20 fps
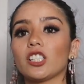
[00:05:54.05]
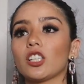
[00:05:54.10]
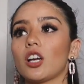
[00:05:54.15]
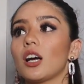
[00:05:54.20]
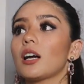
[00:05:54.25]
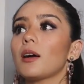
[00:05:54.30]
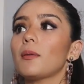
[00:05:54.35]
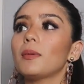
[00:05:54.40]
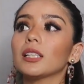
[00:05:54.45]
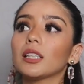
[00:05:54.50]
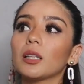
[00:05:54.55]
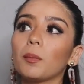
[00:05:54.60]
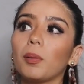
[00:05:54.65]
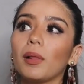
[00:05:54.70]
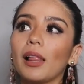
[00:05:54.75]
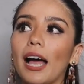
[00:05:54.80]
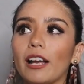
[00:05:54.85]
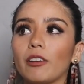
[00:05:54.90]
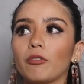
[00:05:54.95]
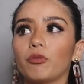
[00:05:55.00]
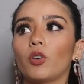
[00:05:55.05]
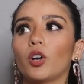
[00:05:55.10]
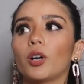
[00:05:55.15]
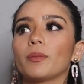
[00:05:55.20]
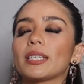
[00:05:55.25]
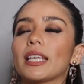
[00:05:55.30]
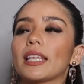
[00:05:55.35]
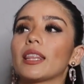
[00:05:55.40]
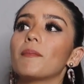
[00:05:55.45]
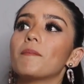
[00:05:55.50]
talk about the
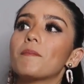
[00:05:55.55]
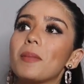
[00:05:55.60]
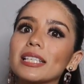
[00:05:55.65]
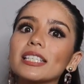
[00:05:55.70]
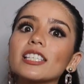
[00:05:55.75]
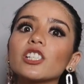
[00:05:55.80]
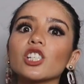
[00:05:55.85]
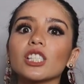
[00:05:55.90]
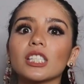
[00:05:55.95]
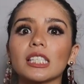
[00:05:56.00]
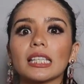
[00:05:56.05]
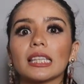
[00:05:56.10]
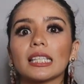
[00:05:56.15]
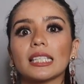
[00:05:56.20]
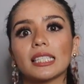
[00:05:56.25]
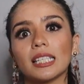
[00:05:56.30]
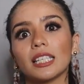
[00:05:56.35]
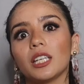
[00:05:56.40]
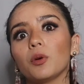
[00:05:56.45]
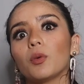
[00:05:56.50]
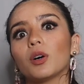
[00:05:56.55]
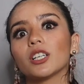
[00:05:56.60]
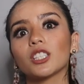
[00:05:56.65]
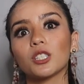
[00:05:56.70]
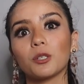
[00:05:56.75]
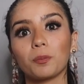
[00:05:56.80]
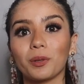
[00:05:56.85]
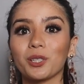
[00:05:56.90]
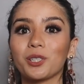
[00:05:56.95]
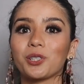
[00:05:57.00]
platforms and the messages that the city wants
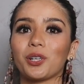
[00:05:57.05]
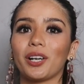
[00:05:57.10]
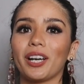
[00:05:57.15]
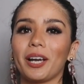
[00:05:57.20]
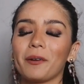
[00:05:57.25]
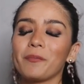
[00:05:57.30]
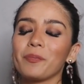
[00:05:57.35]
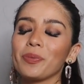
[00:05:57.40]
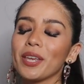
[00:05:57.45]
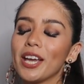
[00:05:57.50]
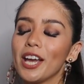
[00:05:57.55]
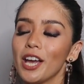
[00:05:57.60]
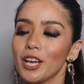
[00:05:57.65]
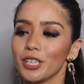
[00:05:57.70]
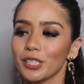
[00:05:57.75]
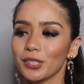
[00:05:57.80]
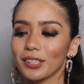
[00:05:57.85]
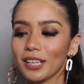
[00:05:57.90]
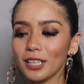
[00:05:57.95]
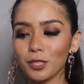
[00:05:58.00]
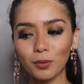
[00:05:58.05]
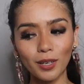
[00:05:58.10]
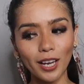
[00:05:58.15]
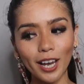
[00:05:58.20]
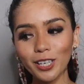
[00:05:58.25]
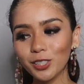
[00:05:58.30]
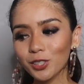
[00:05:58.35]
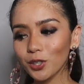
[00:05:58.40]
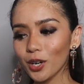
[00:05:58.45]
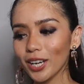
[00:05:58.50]
to portray. So that's why
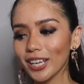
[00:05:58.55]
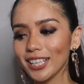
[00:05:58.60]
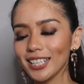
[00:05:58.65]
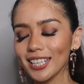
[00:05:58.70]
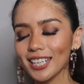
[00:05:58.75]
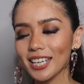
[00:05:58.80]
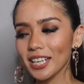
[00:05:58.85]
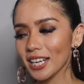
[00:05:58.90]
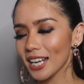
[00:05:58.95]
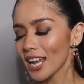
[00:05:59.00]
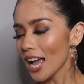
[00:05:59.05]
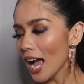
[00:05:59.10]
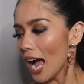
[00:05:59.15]
I joined it.